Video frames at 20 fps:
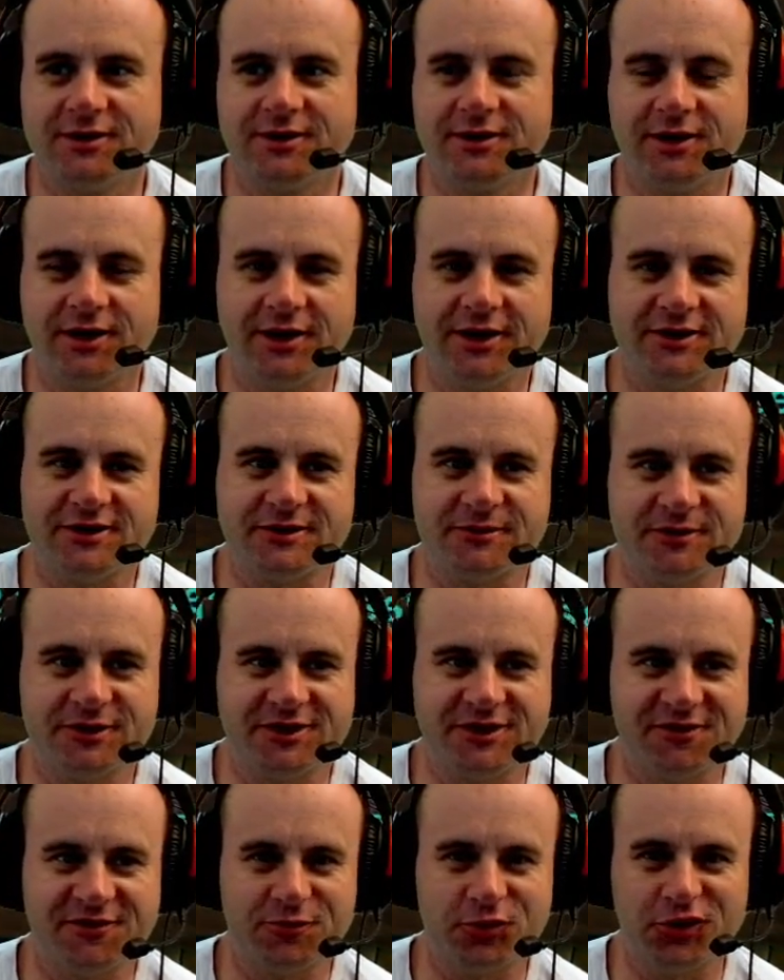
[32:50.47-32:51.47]
I ate some
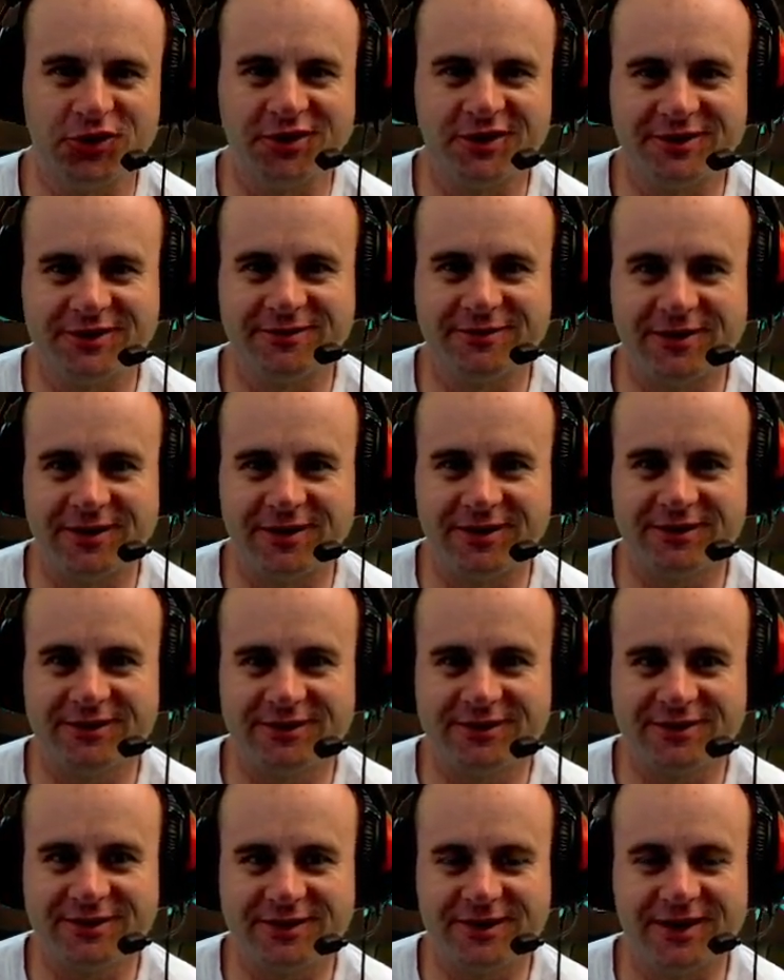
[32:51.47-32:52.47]
Chef Boyardee
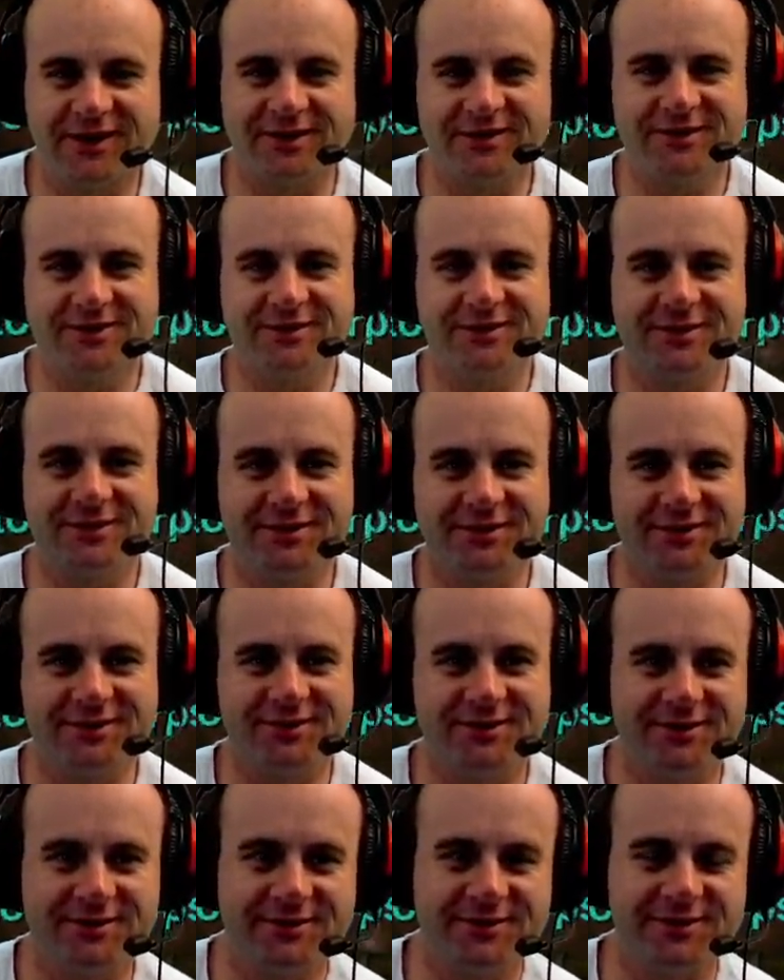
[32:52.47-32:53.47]
tonight.
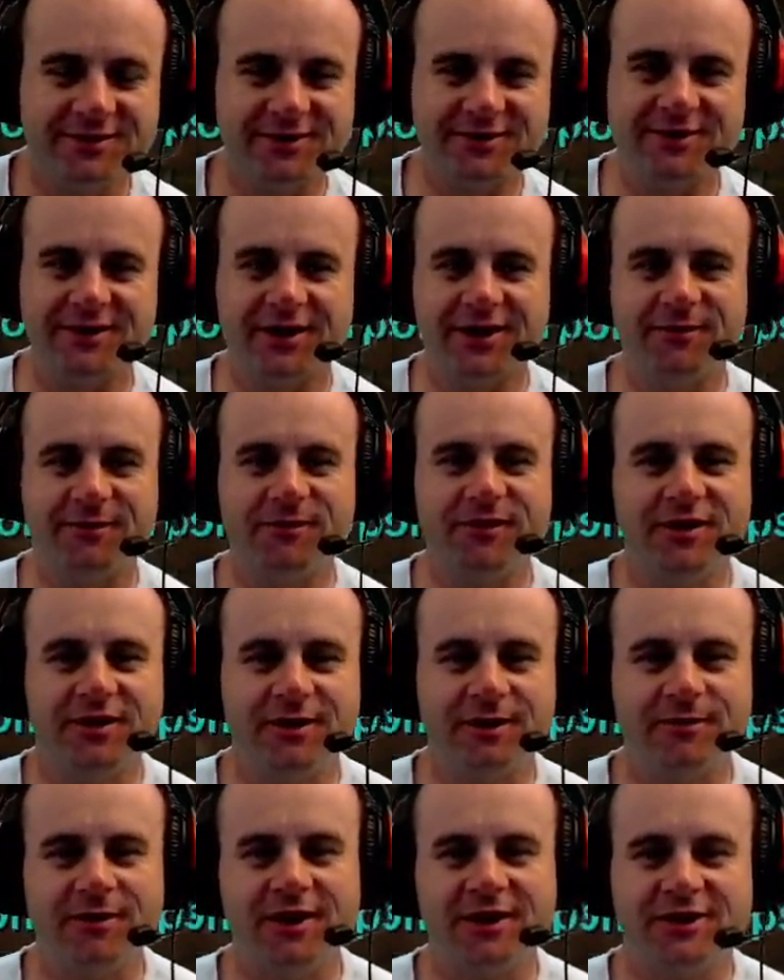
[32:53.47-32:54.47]
I'm
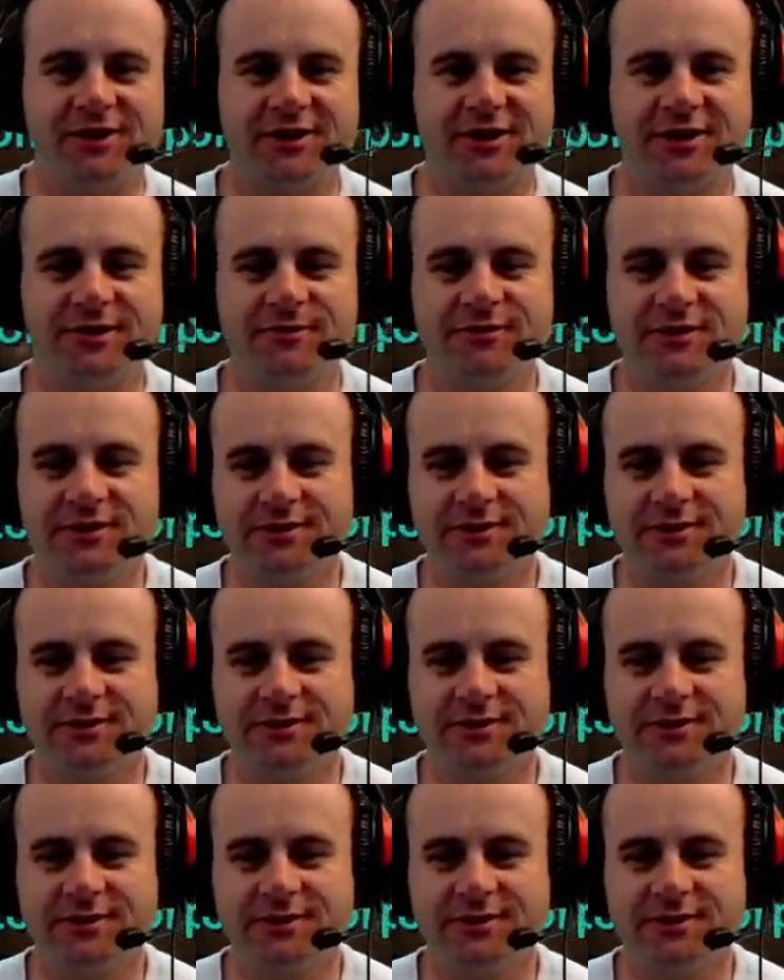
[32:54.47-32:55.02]
not ashamed.